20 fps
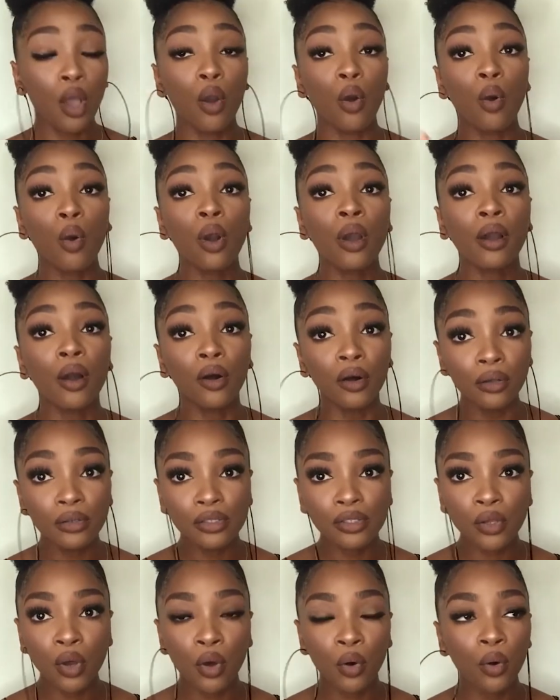Or
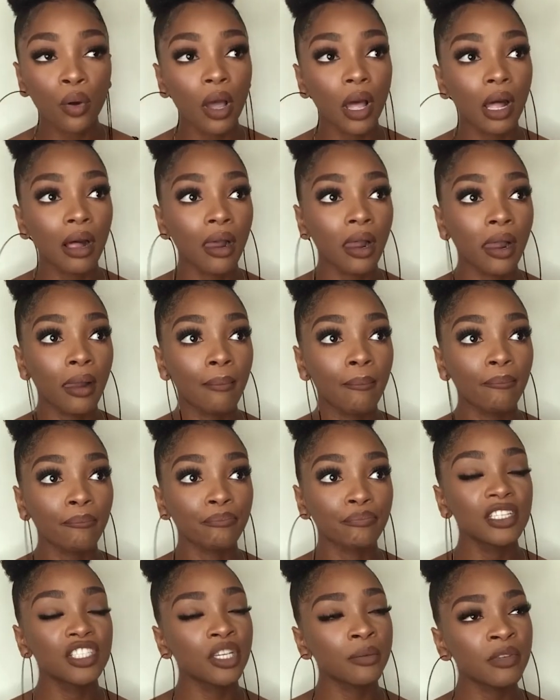also
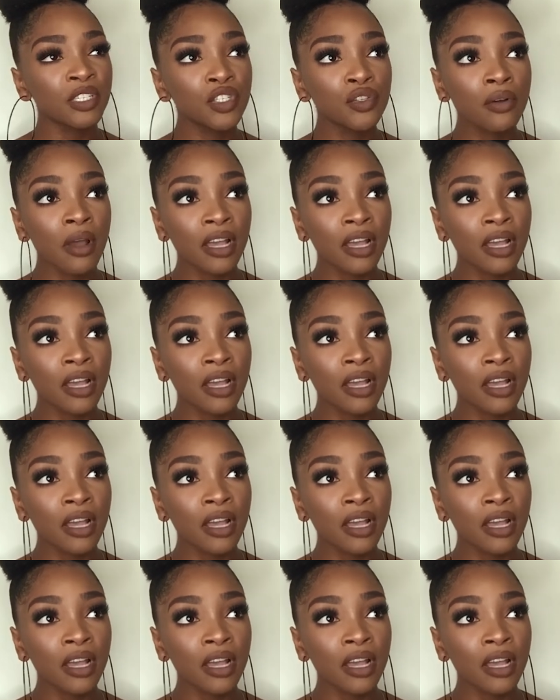Jimmy Choo